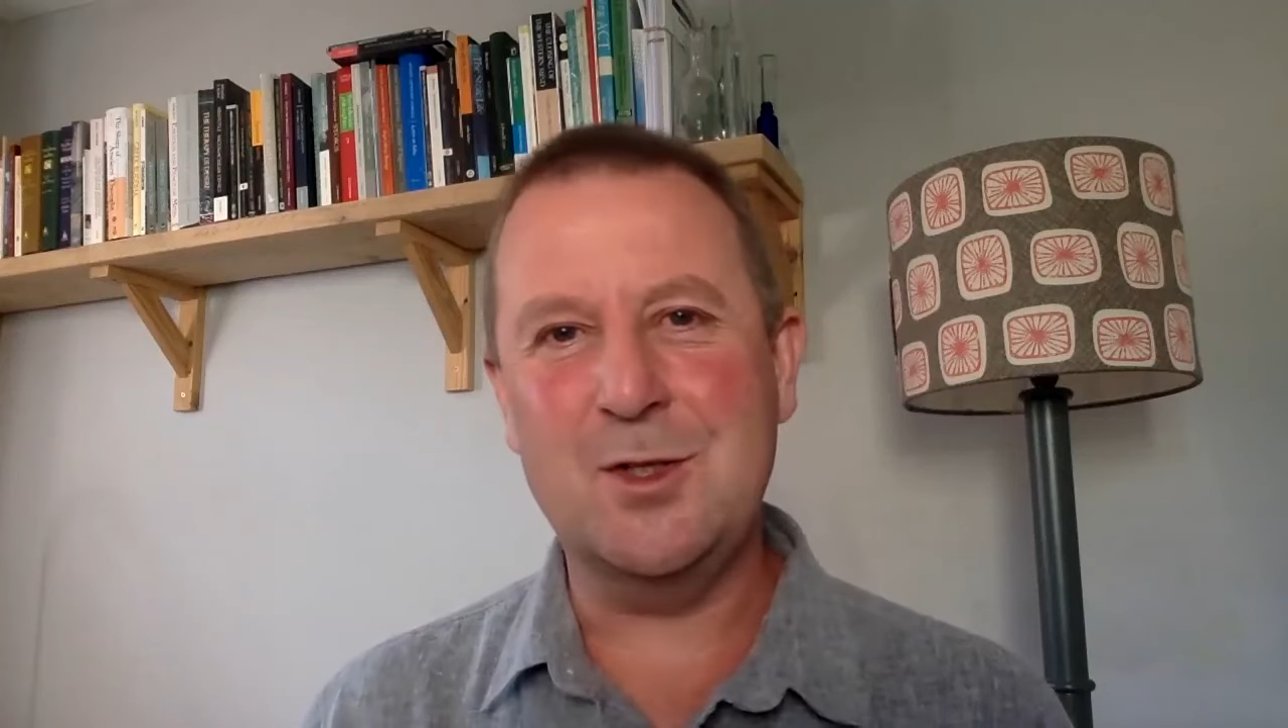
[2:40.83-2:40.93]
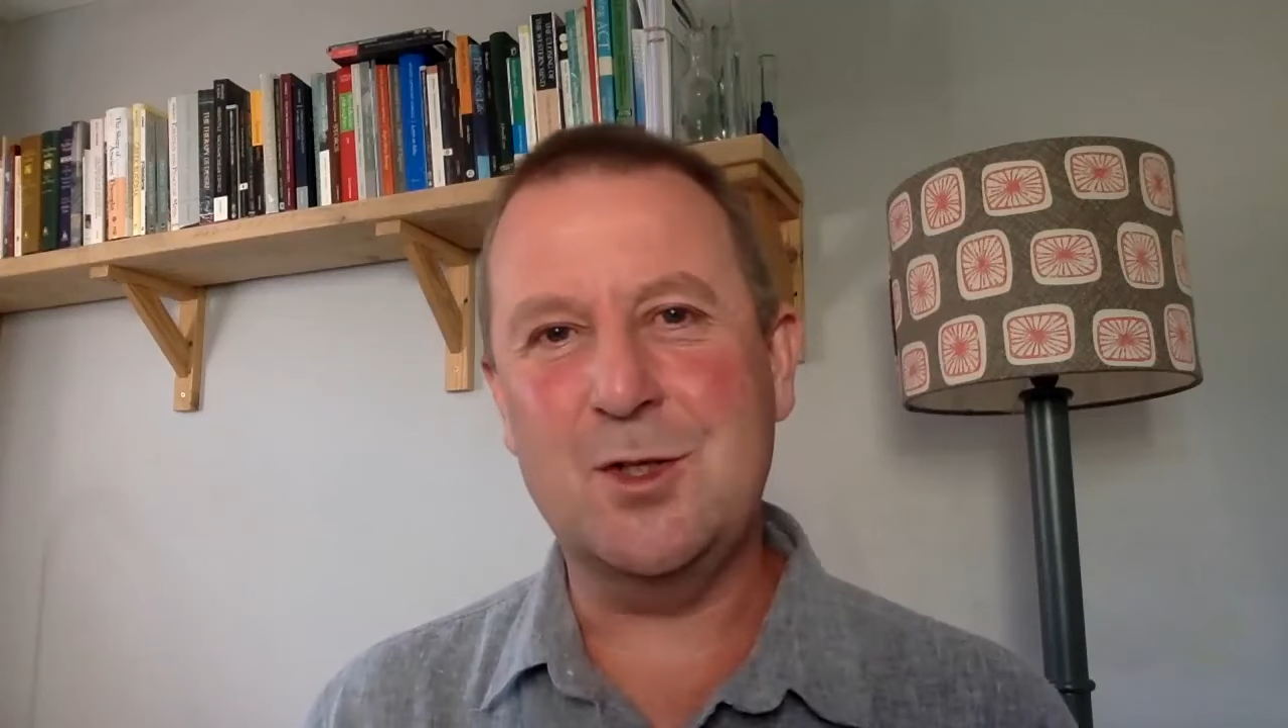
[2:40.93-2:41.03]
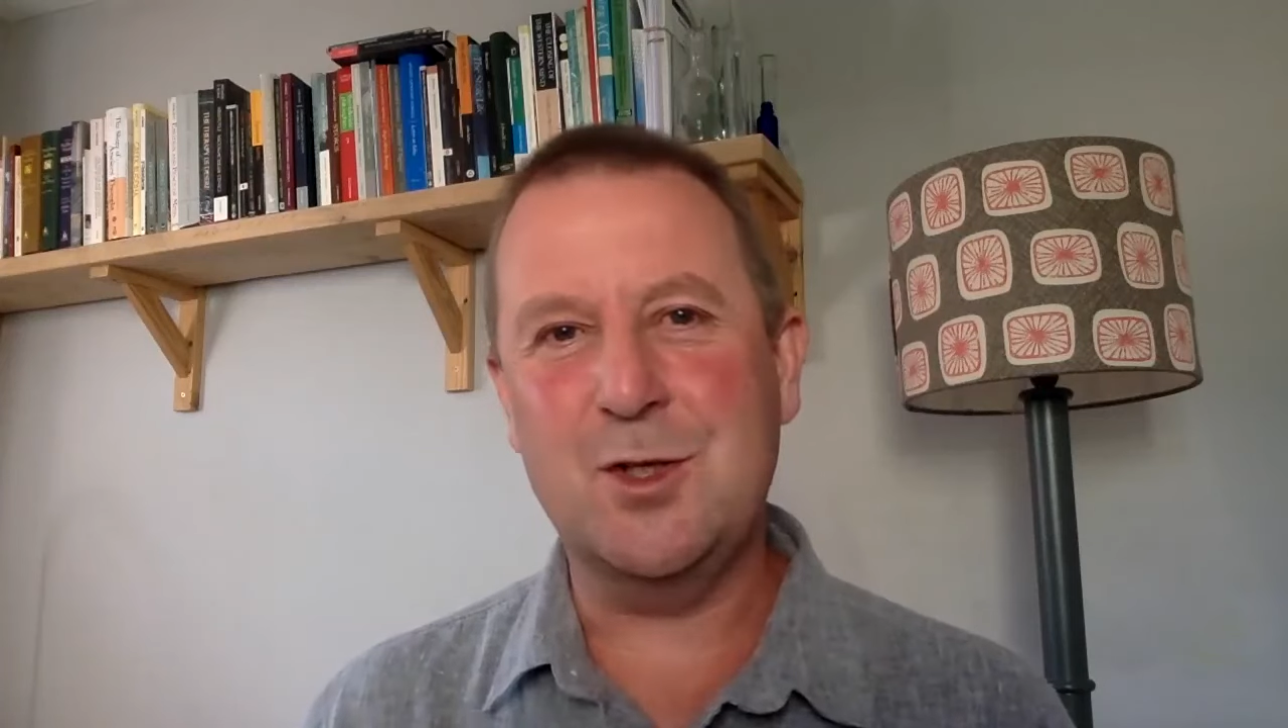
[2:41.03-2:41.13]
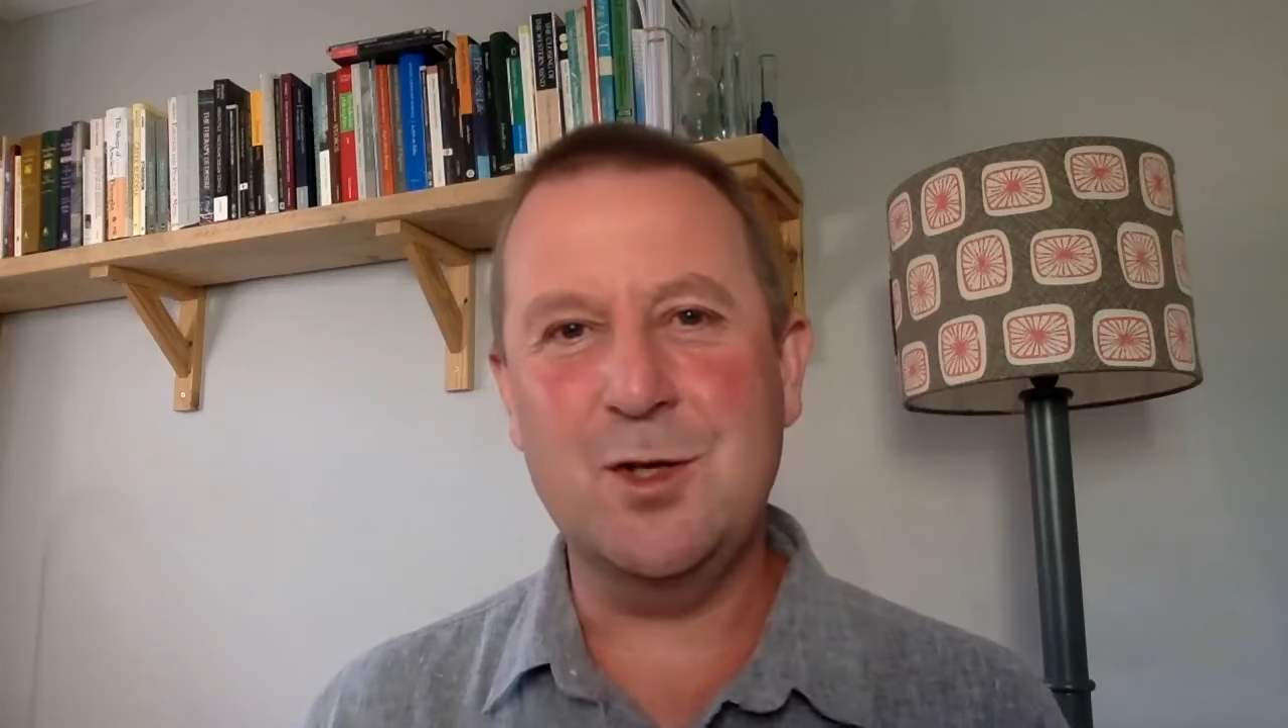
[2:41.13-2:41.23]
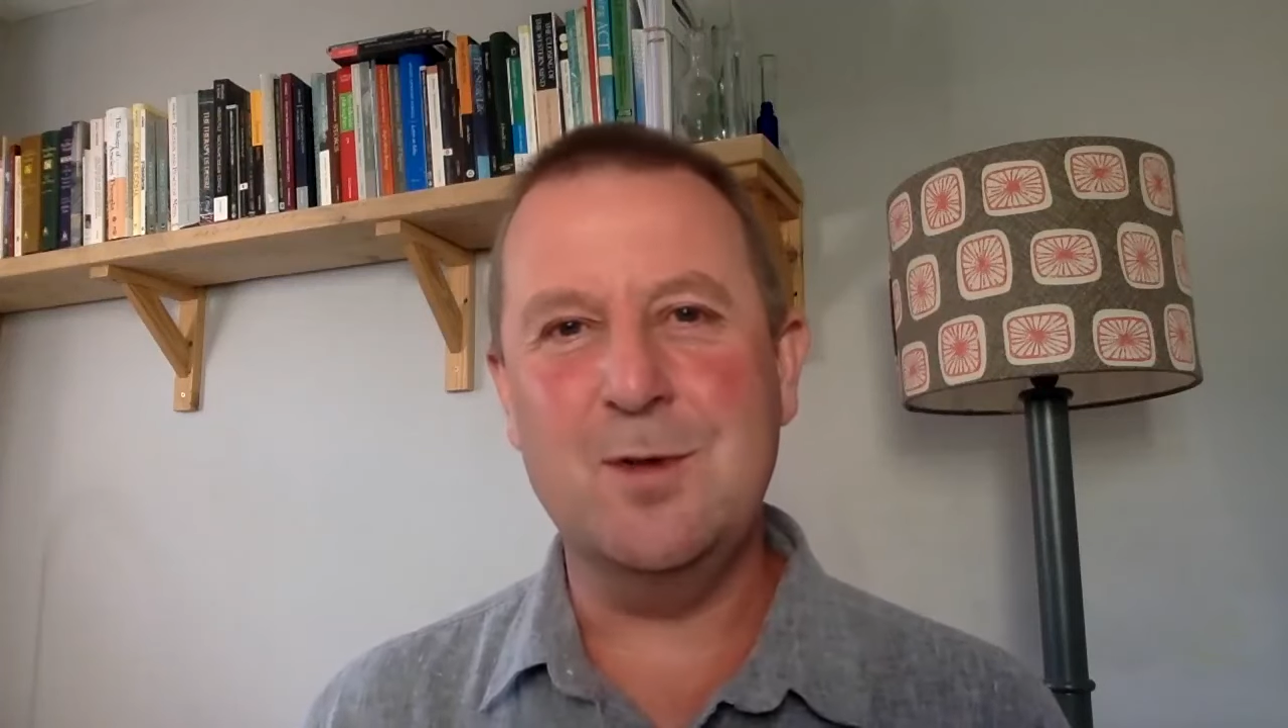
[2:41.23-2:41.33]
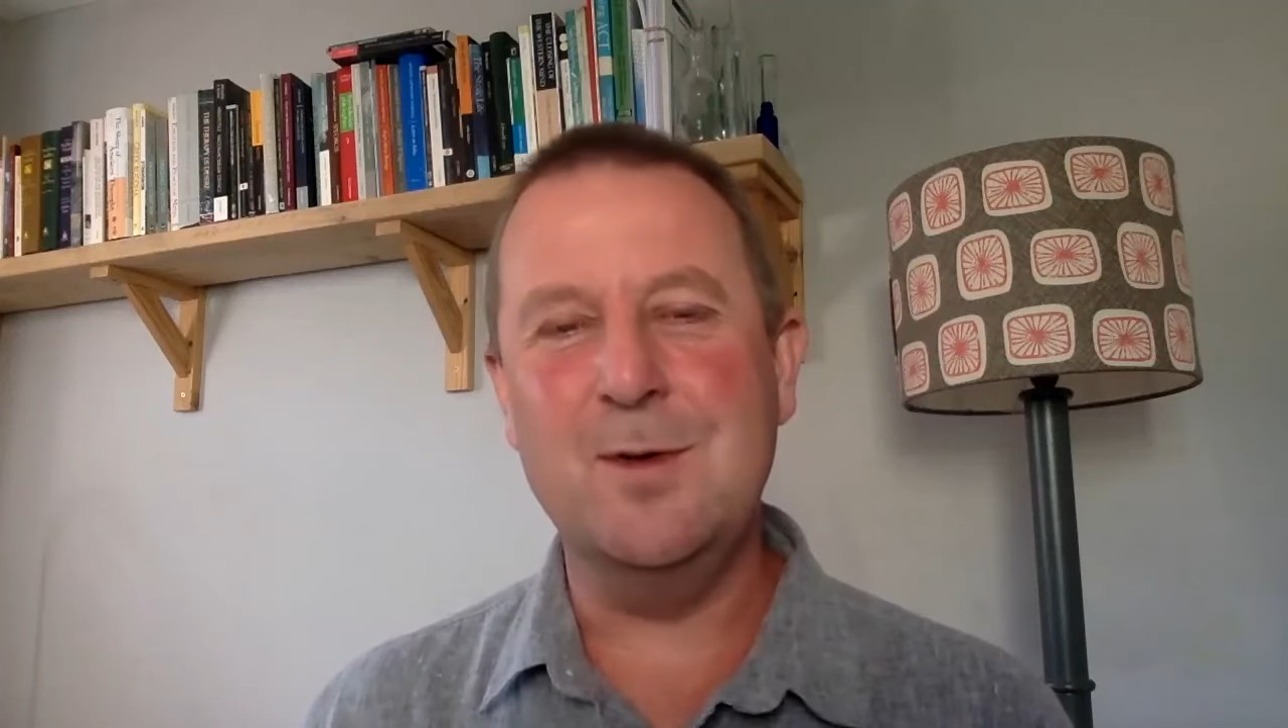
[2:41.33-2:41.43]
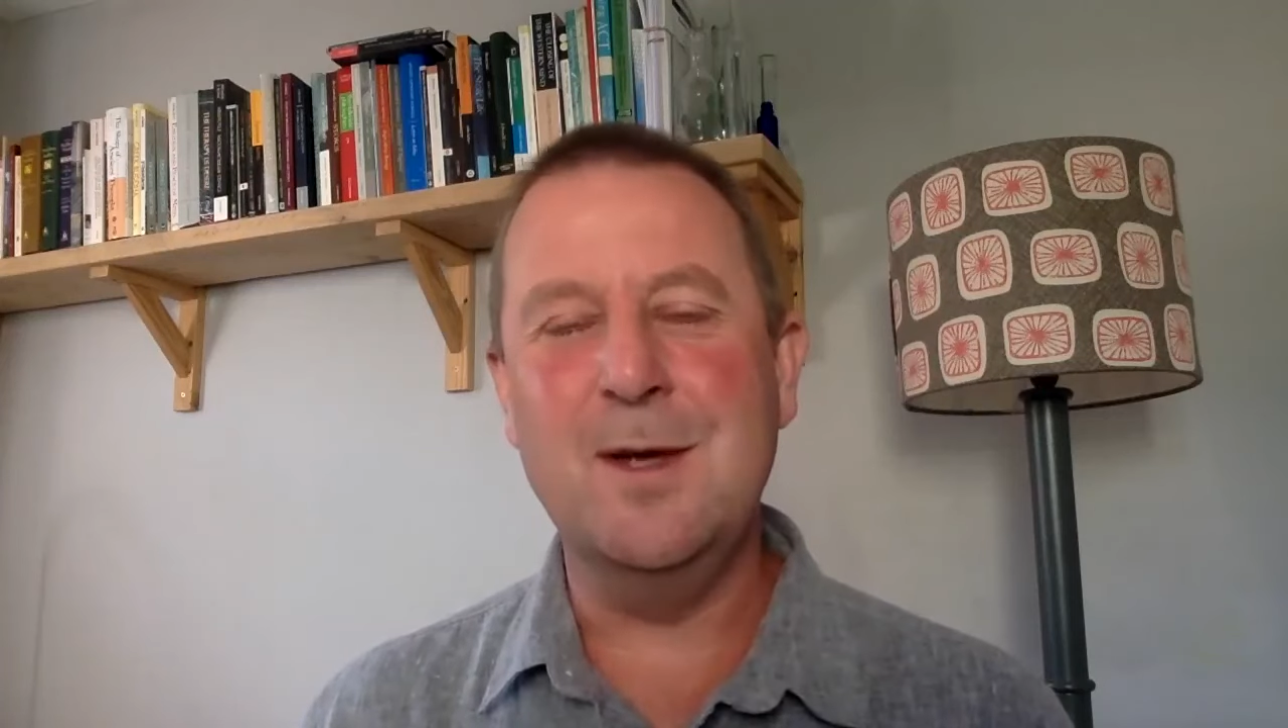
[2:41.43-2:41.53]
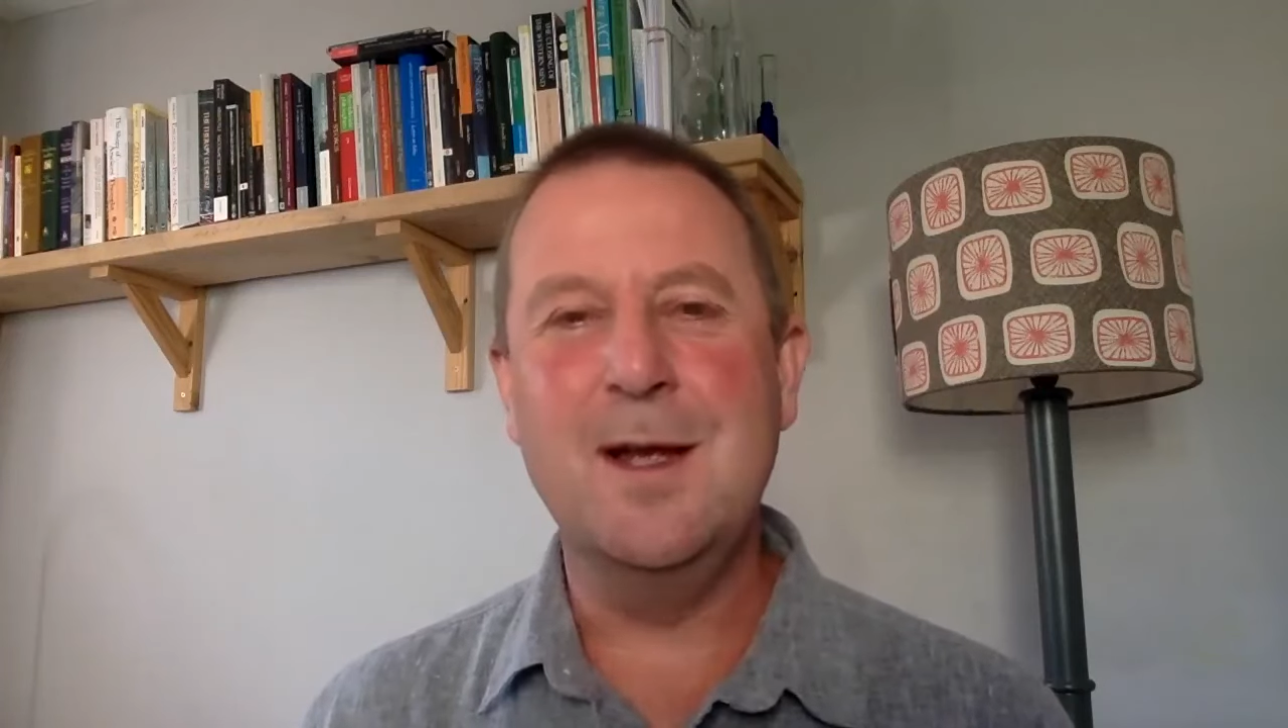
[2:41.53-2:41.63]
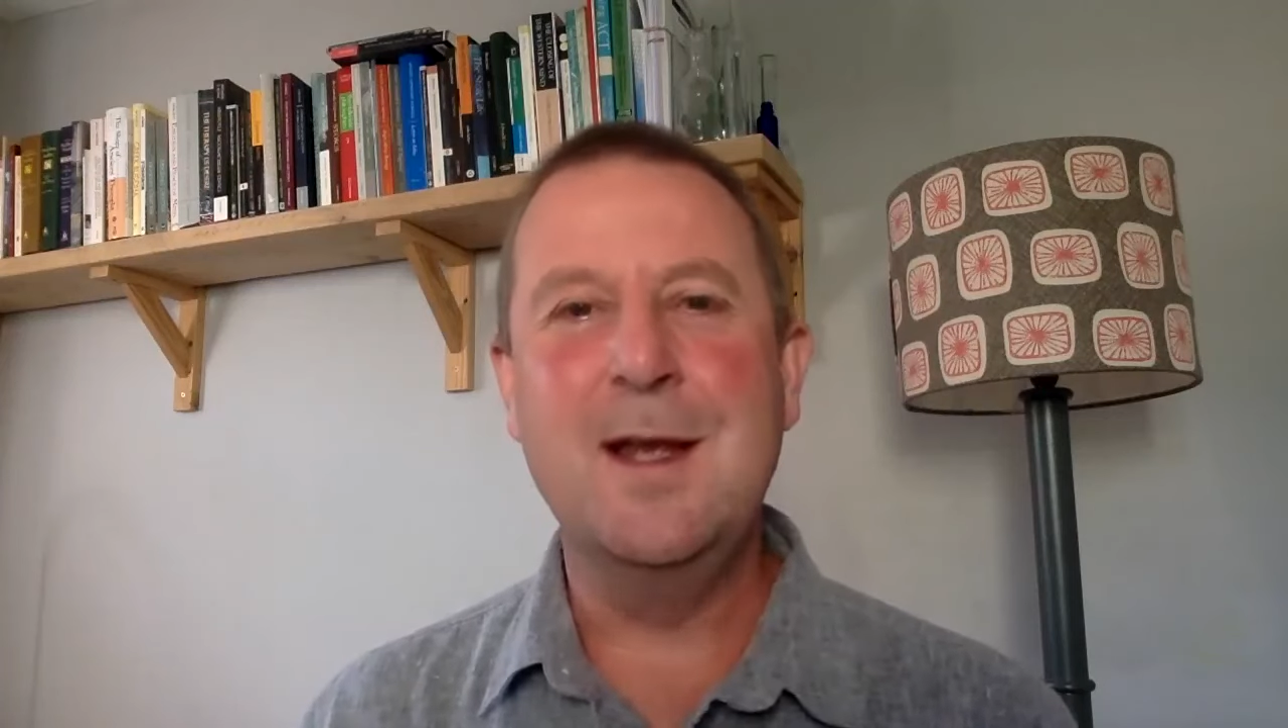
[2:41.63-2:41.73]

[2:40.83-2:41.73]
stew